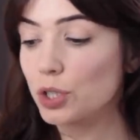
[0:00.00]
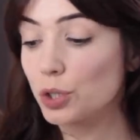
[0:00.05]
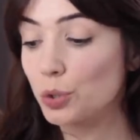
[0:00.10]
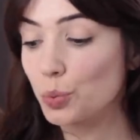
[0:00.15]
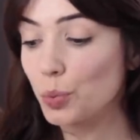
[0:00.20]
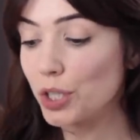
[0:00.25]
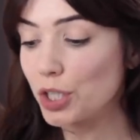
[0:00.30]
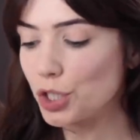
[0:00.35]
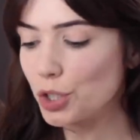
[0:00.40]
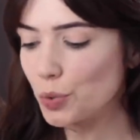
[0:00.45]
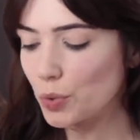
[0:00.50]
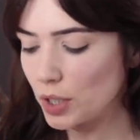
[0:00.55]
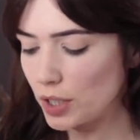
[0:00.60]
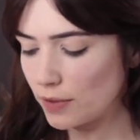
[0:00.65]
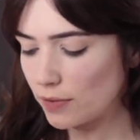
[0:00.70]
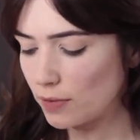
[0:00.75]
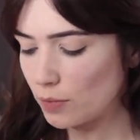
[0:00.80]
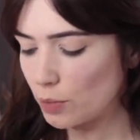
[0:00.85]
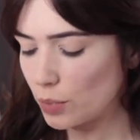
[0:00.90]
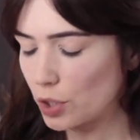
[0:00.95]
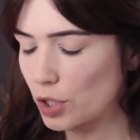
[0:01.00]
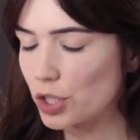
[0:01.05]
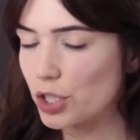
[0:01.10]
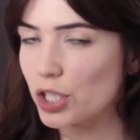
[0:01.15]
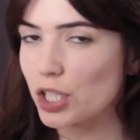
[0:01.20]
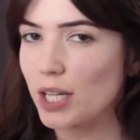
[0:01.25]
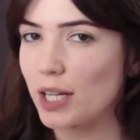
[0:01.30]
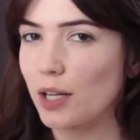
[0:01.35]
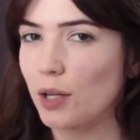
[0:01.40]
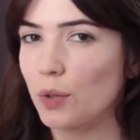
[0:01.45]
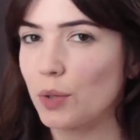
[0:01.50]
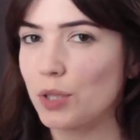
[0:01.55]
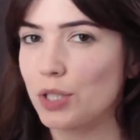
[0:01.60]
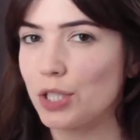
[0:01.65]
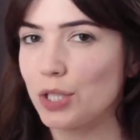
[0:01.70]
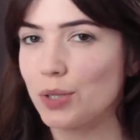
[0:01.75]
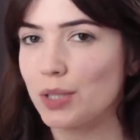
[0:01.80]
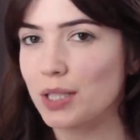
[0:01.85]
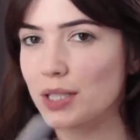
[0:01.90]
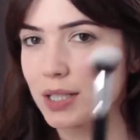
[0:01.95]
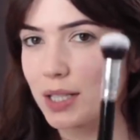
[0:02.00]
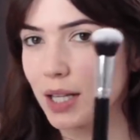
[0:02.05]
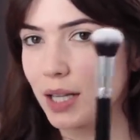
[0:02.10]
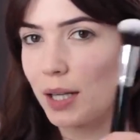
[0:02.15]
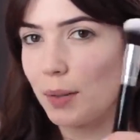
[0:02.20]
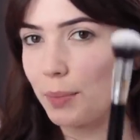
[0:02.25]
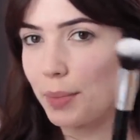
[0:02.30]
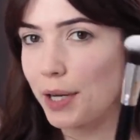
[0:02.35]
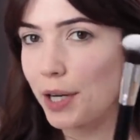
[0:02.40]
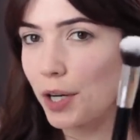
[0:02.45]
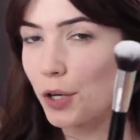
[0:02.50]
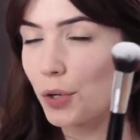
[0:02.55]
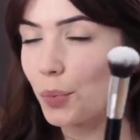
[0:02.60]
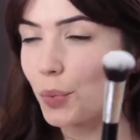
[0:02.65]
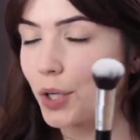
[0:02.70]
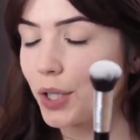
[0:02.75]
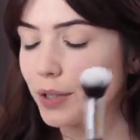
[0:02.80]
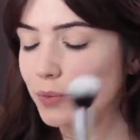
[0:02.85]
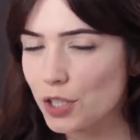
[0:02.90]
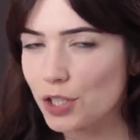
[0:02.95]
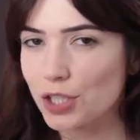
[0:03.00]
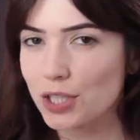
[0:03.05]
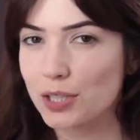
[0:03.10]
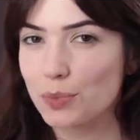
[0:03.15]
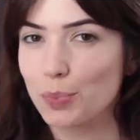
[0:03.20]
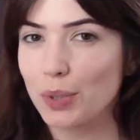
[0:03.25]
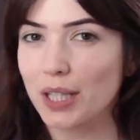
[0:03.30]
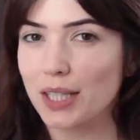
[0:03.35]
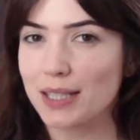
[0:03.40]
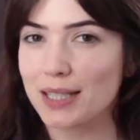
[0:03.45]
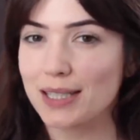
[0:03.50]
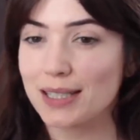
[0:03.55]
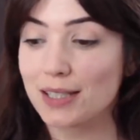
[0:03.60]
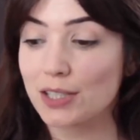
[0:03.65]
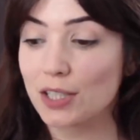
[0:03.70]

Switch to a different brush, and I always use a slightly bigger one just because it